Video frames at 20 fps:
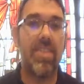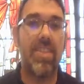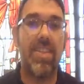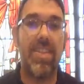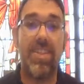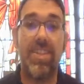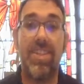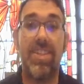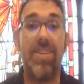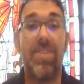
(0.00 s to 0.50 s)
And
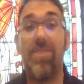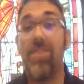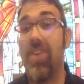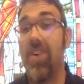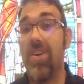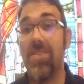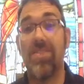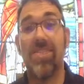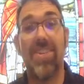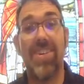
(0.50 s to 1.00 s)
this year it
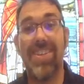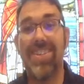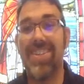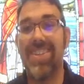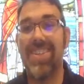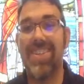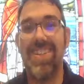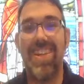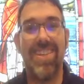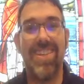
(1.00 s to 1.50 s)
falls on a
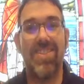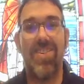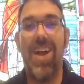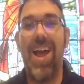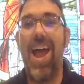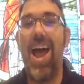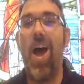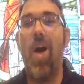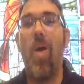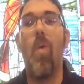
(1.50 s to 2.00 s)
Sunday. So
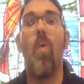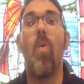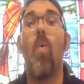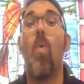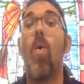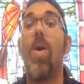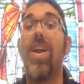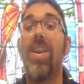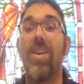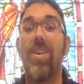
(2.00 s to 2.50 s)
how
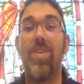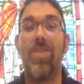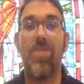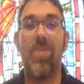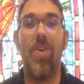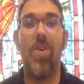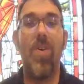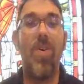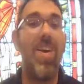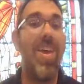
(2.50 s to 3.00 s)

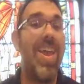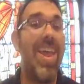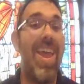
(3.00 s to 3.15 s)
wonderful